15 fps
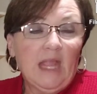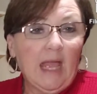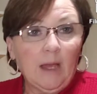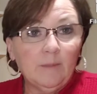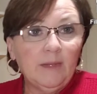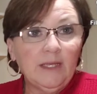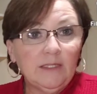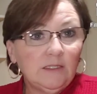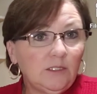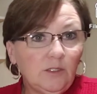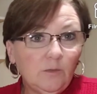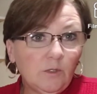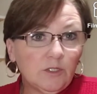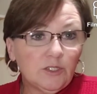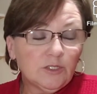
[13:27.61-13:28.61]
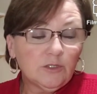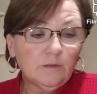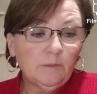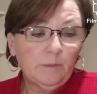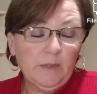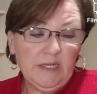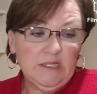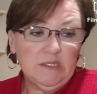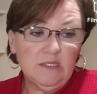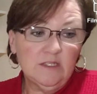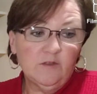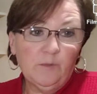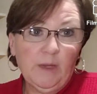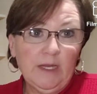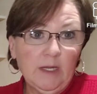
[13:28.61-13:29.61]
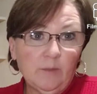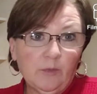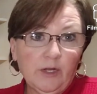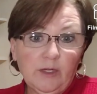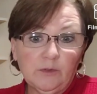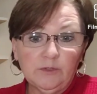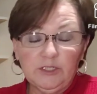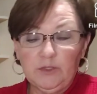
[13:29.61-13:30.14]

how big do you want your pieces of peanut brittle?